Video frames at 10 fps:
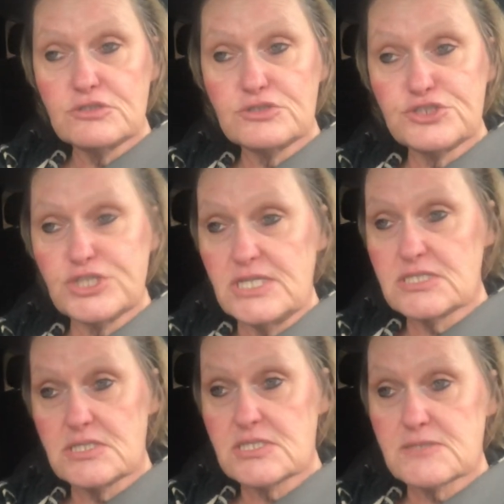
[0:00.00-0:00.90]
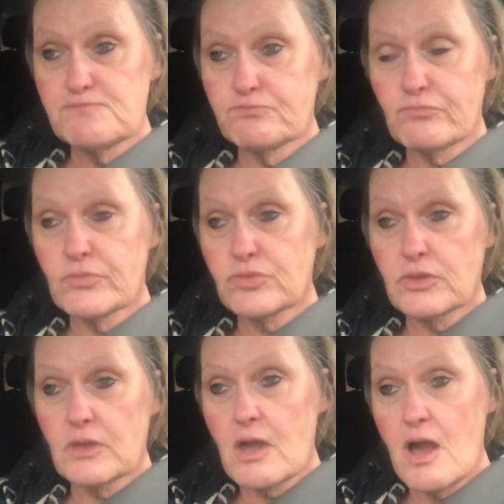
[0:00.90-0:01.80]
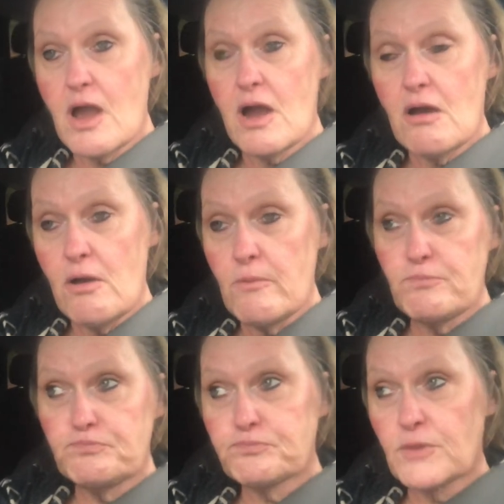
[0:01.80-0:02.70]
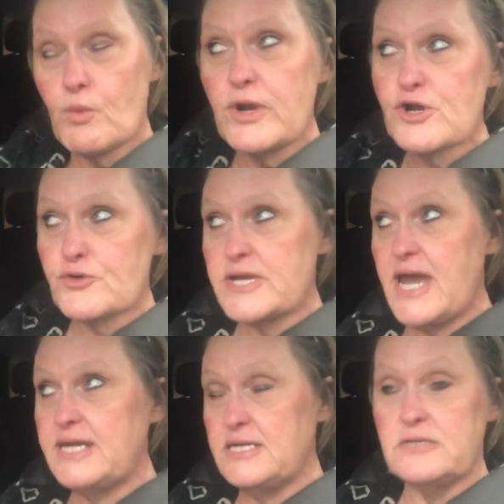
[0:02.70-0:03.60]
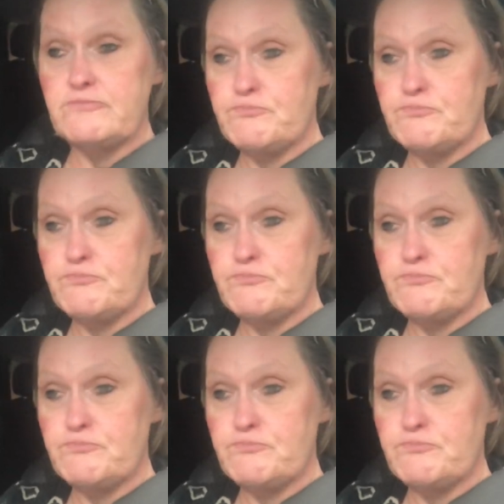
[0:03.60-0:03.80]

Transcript: Jesus, we're created